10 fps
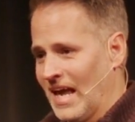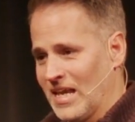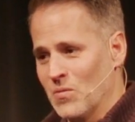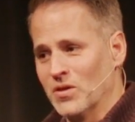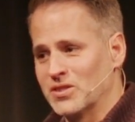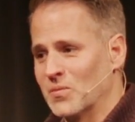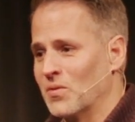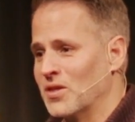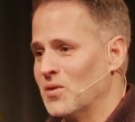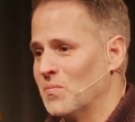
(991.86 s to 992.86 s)
and he wants to
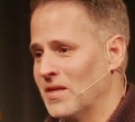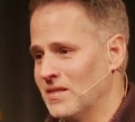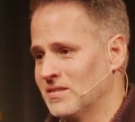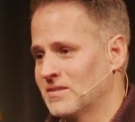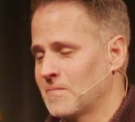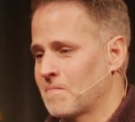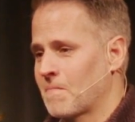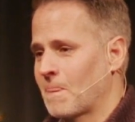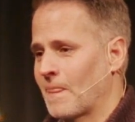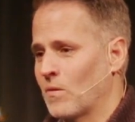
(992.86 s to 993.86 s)
bring you peace.
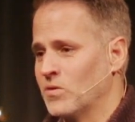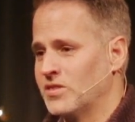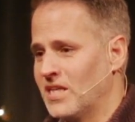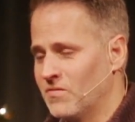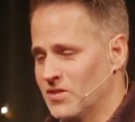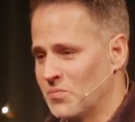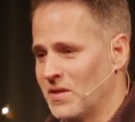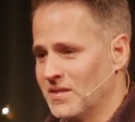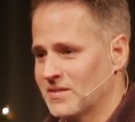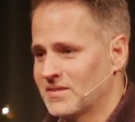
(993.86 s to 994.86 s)
Receive his
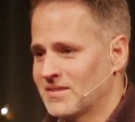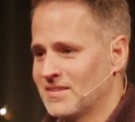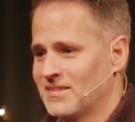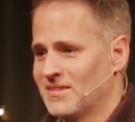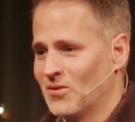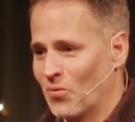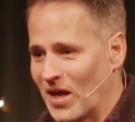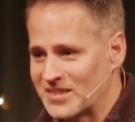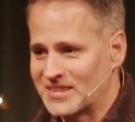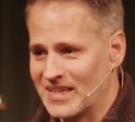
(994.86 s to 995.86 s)
peace.
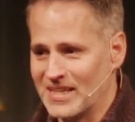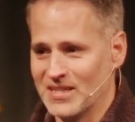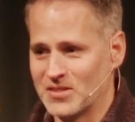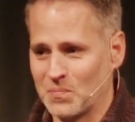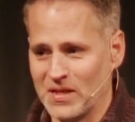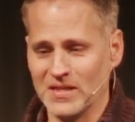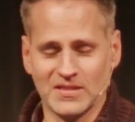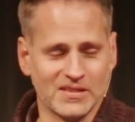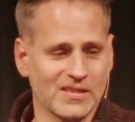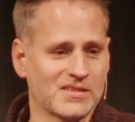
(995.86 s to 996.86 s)
Rest in his
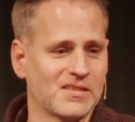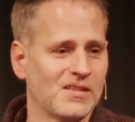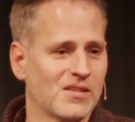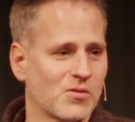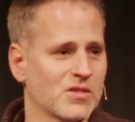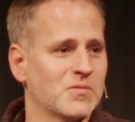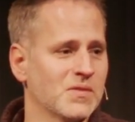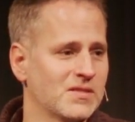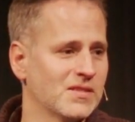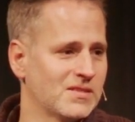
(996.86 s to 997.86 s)
peace this
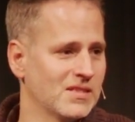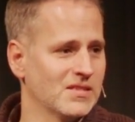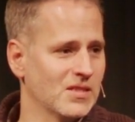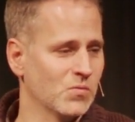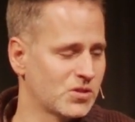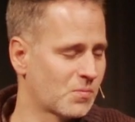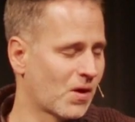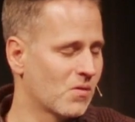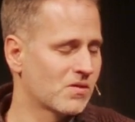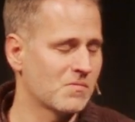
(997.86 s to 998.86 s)
Christmas season. Would you
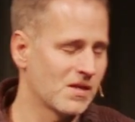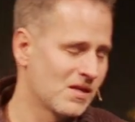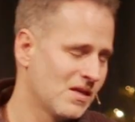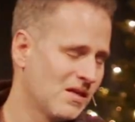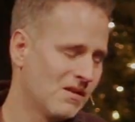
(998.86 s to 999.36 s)
pray with me?